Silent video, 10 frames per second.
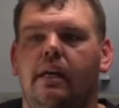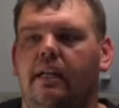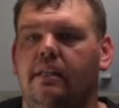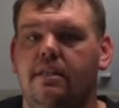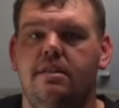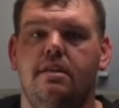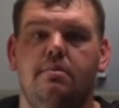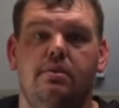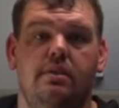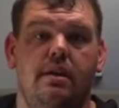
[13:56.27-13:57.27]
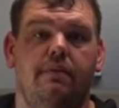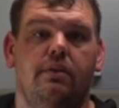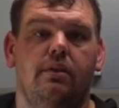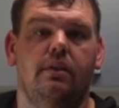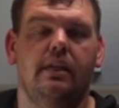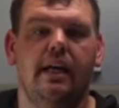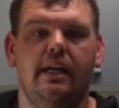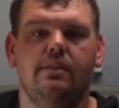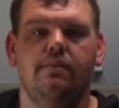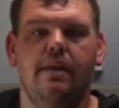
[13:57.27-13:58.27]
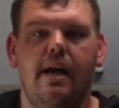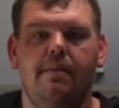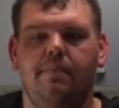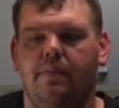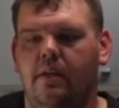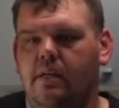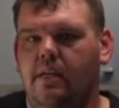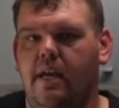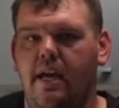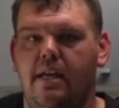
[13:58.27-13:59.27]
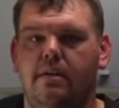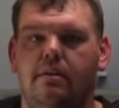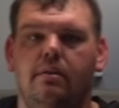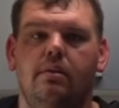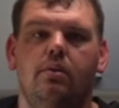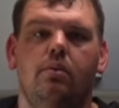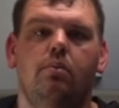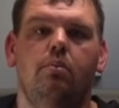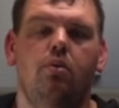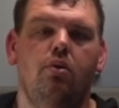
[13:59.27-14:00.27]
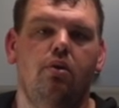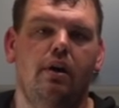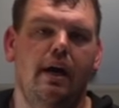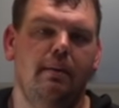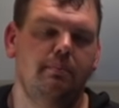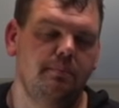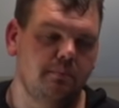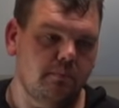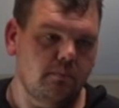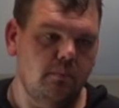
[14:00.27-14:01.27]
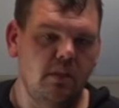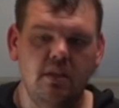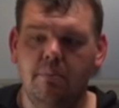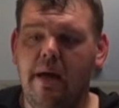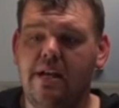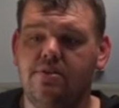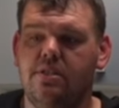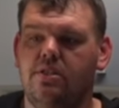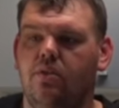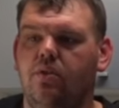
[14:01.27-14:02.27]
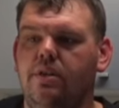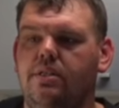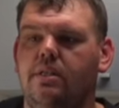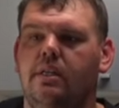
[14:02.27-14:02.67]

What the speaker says: lithium is definitely on the cards for that, and more battery storage.